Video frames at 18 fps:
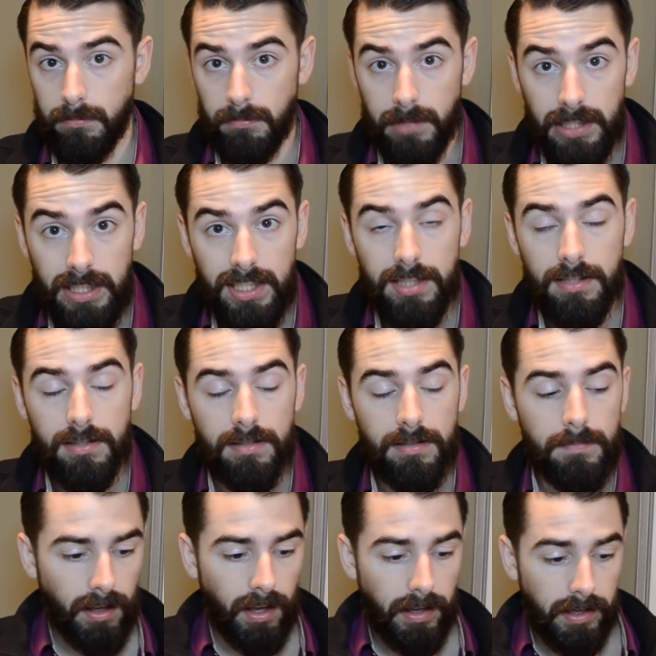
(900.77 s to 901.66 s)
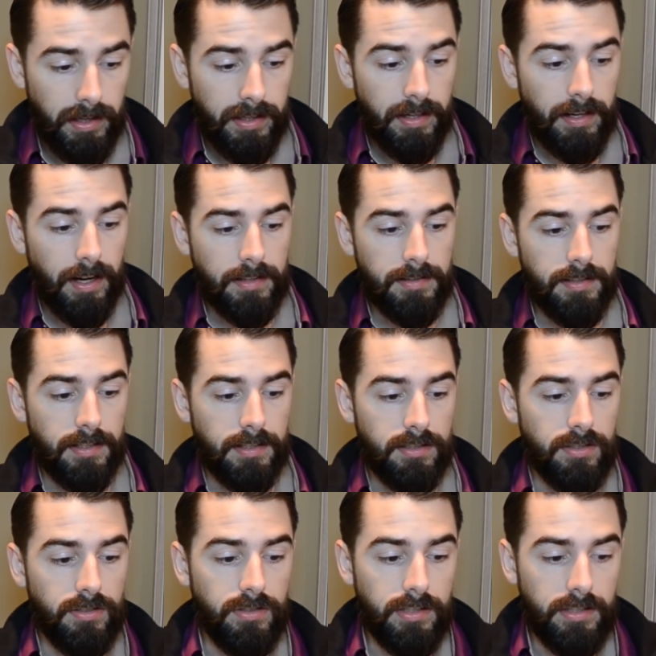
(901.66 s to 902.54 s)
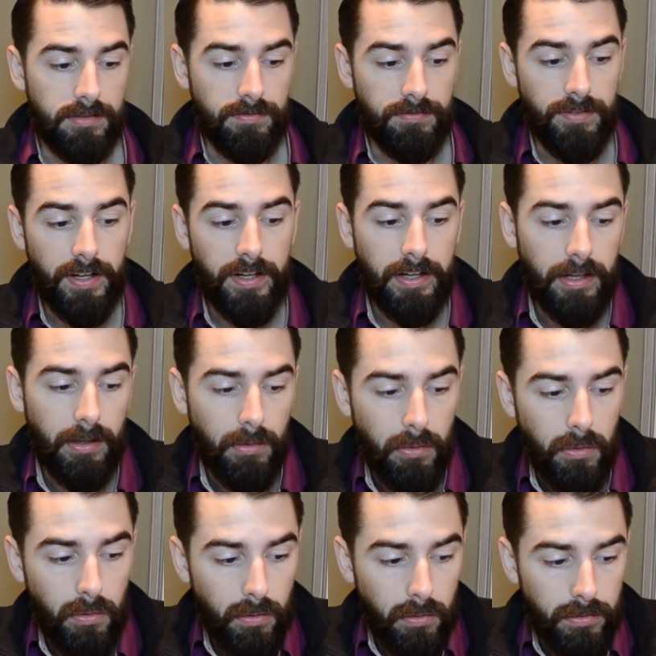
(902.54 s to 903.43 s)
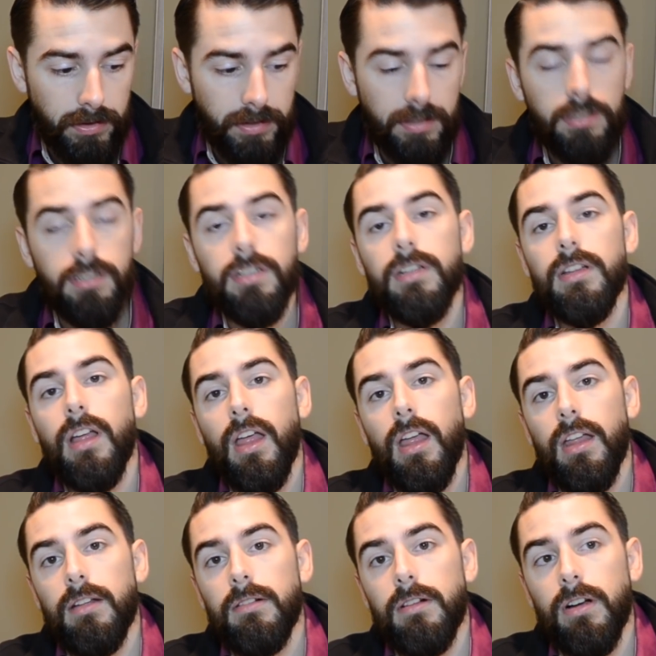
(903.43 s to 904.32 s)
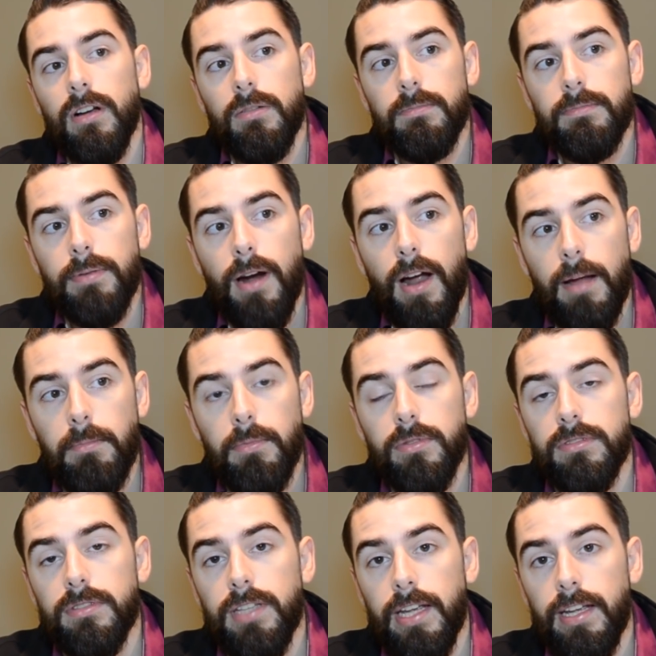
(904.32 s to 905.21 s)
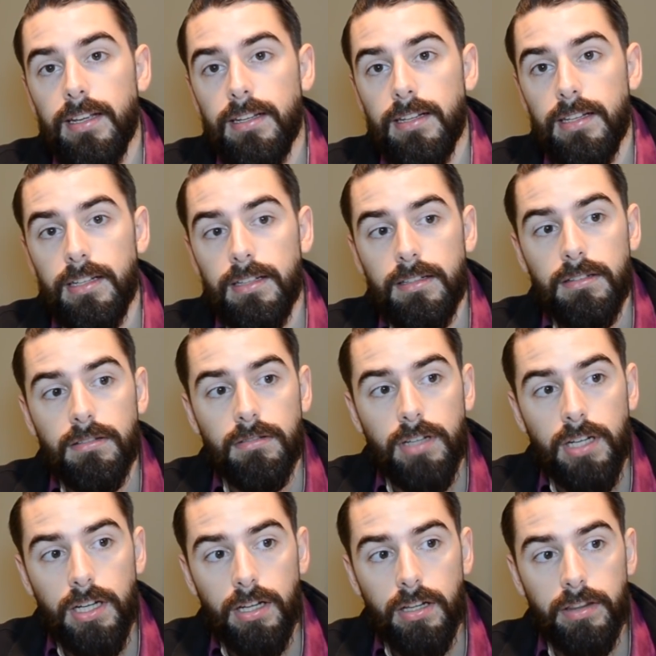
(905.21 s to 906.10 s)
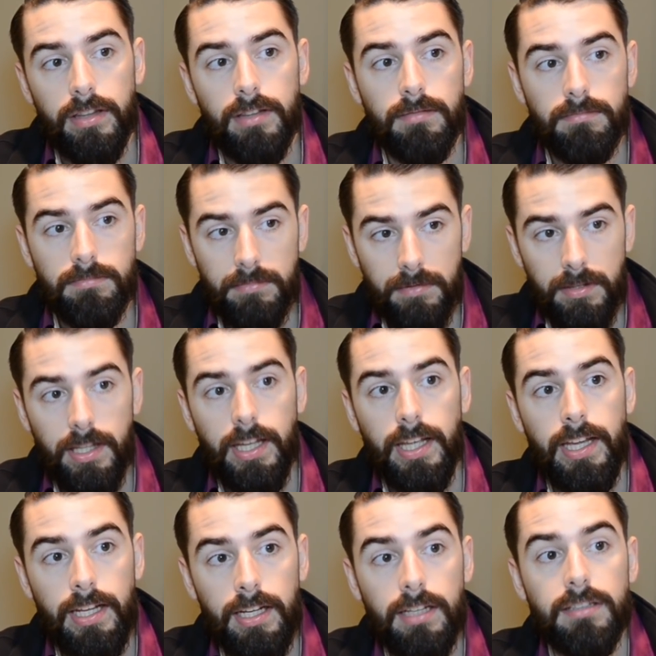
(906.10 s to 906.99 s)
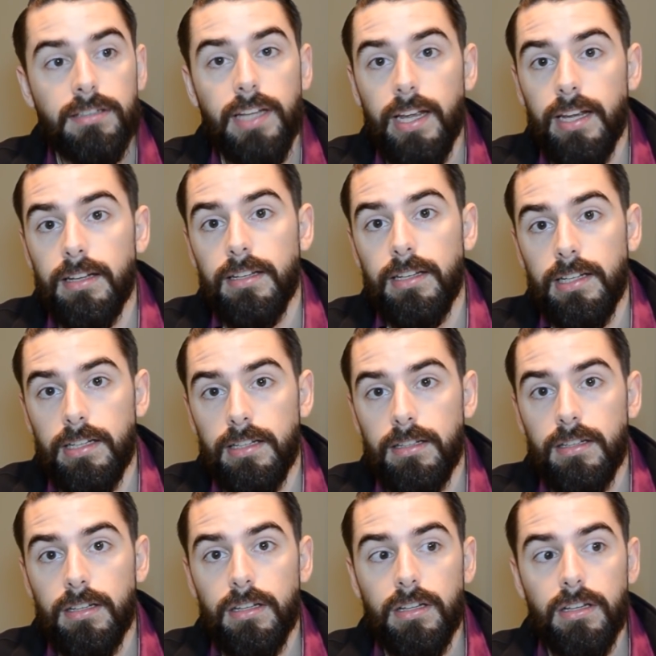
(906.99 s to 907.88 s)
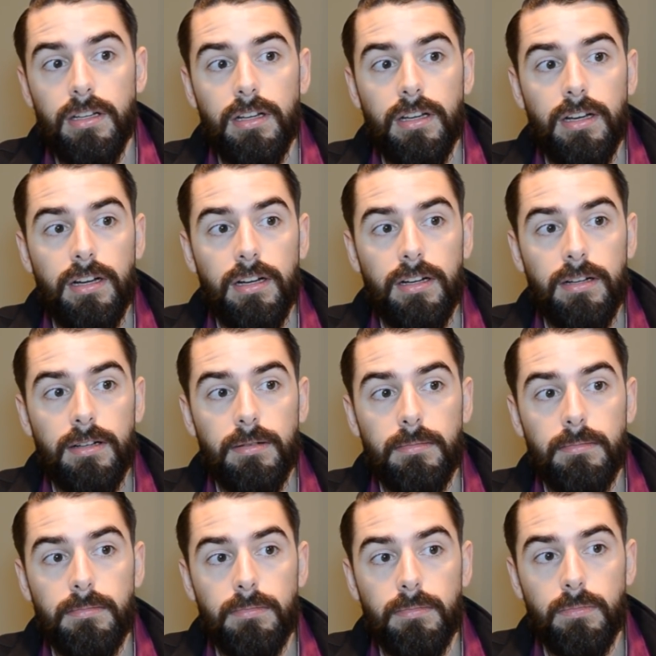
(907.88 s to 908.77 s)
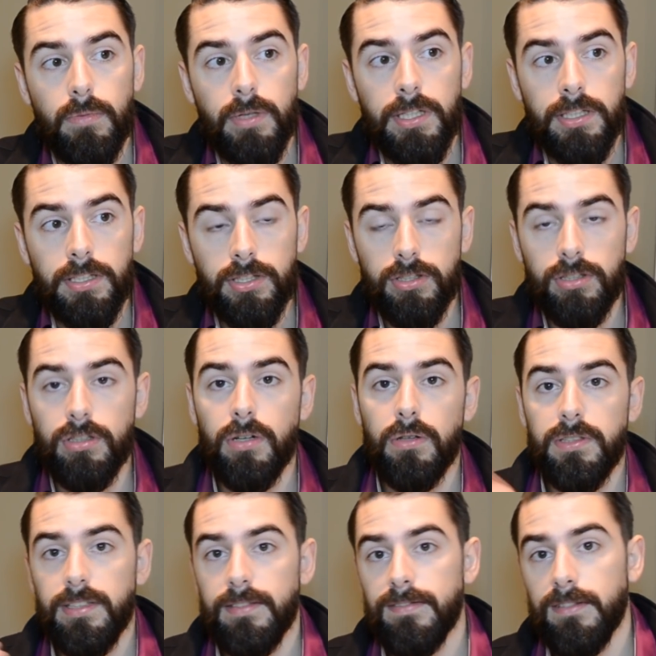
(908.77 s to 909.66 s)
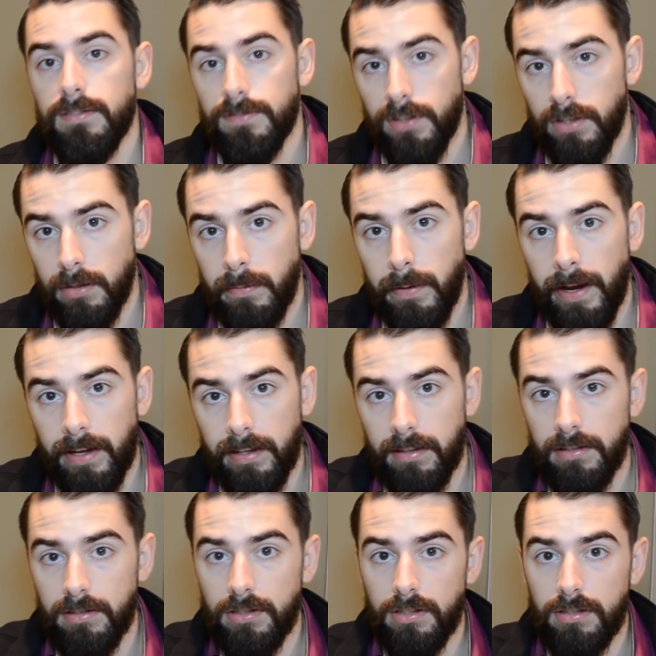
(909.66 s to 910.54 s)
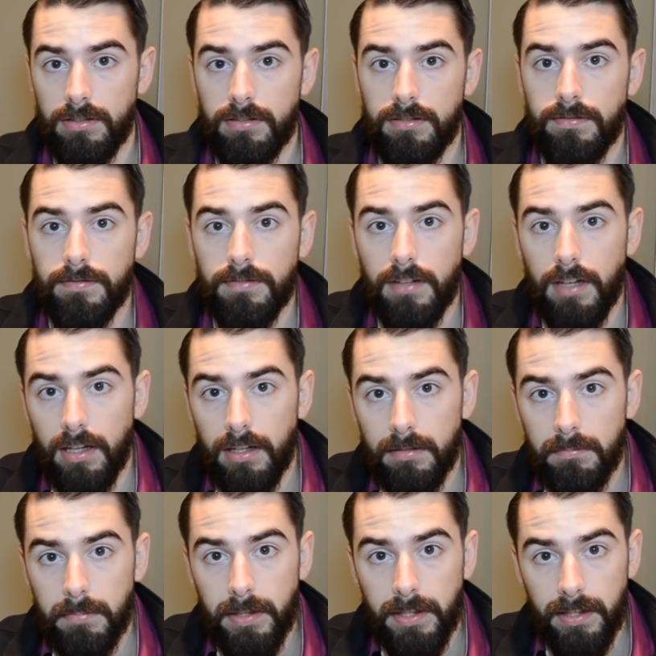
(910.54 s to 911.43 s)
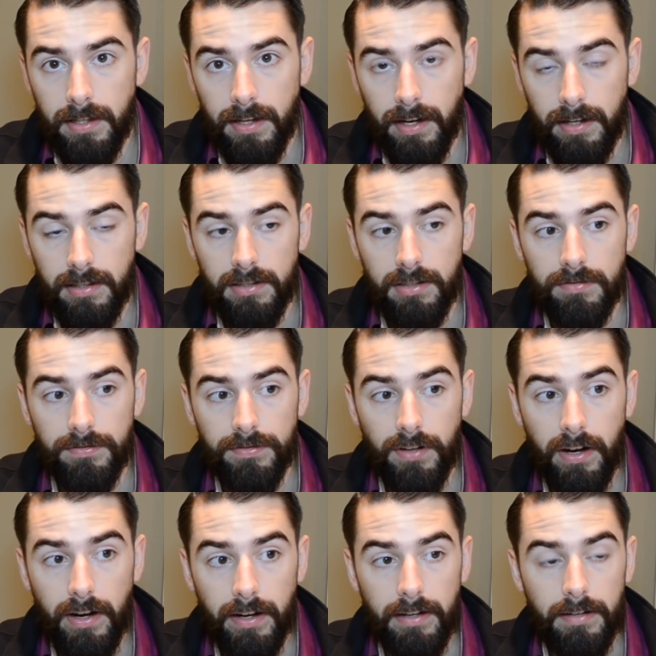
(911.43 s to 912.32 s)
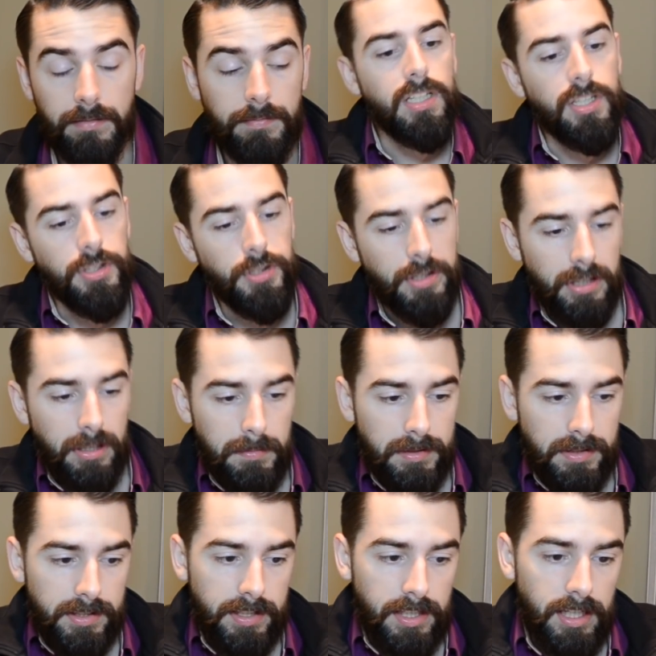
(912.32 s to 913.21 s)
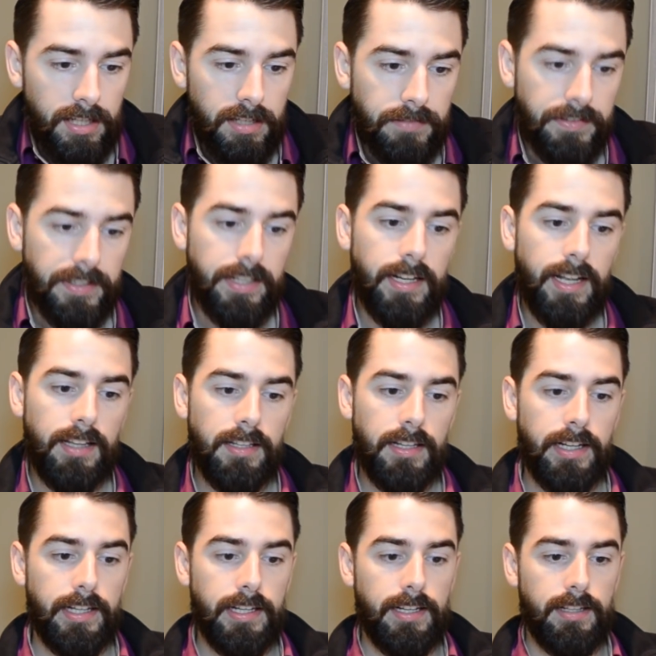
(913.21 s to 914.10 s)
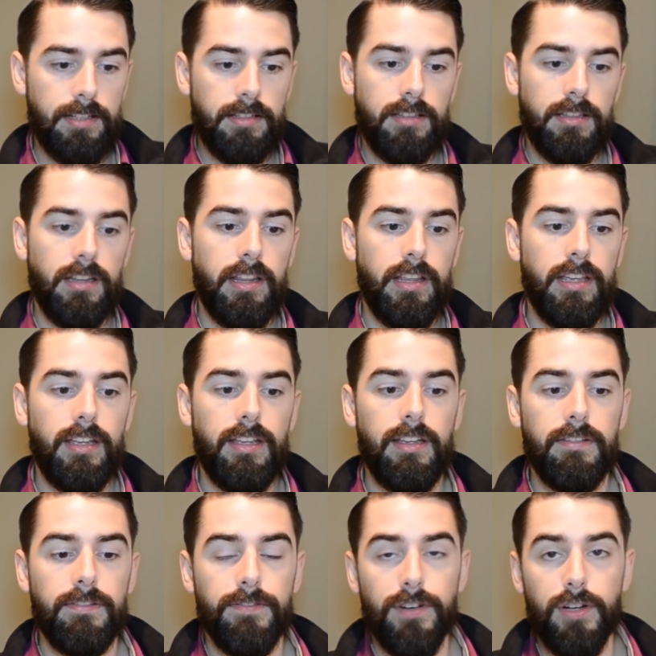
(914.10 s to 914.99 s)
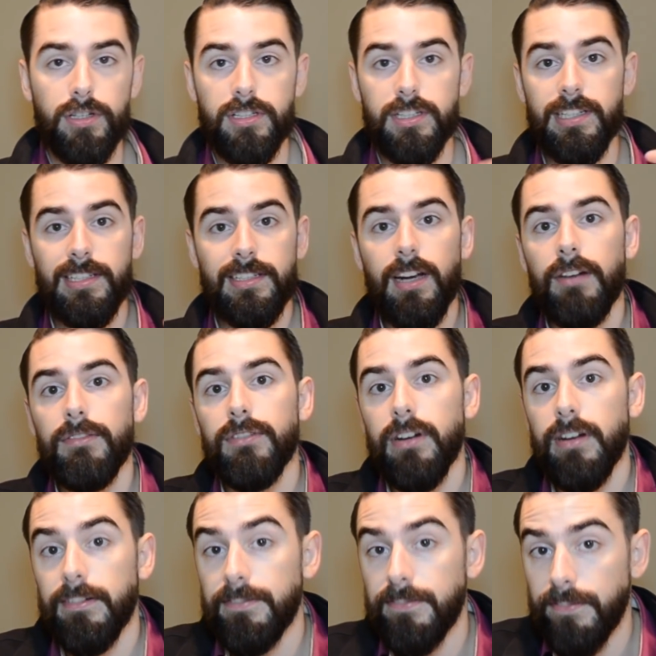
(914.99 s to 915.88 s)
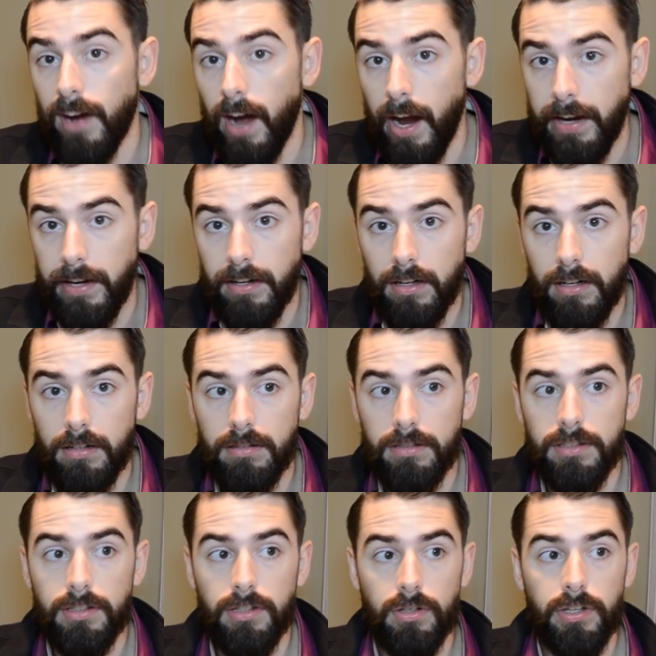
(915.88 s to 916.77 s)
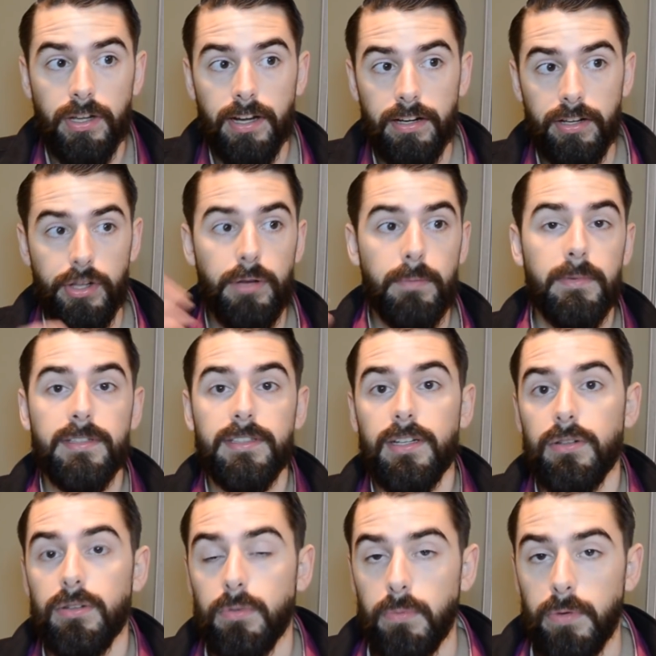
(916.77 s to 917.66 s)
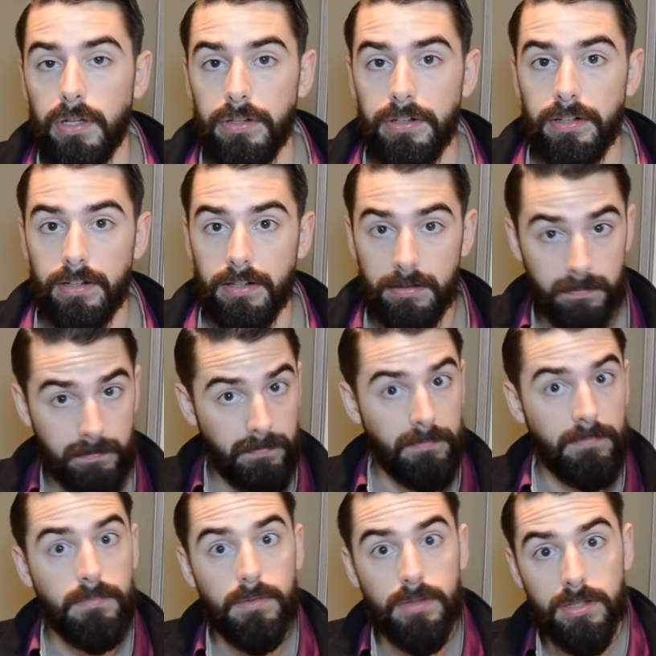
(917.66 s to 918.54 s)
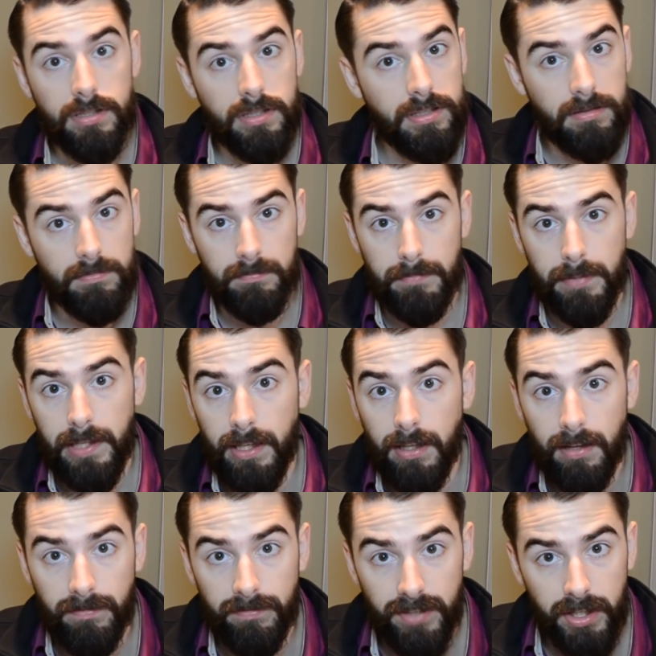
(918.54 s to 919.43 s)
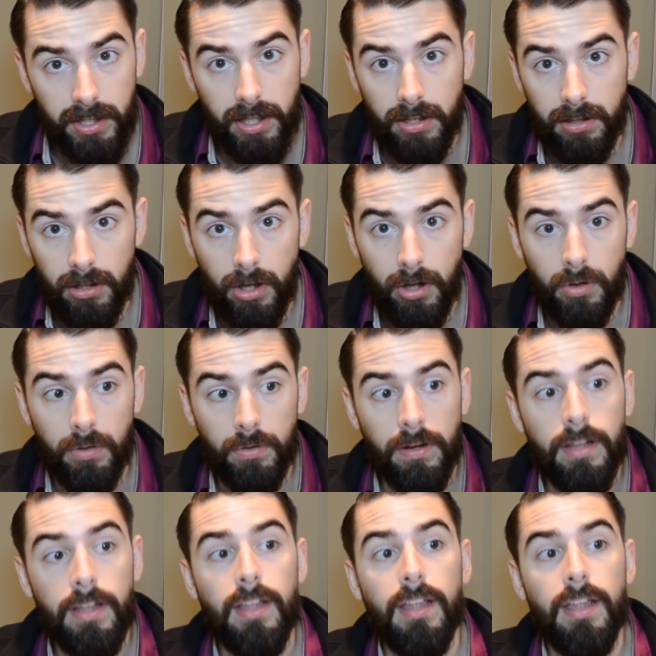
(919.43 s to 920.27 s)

means. And he connects it to this very old primal deity, the Ing deity, which goes even further back than just being connected to Freyr. You could almost think of it like the first discovery of fire. You had humans out in the wilderness being very alone,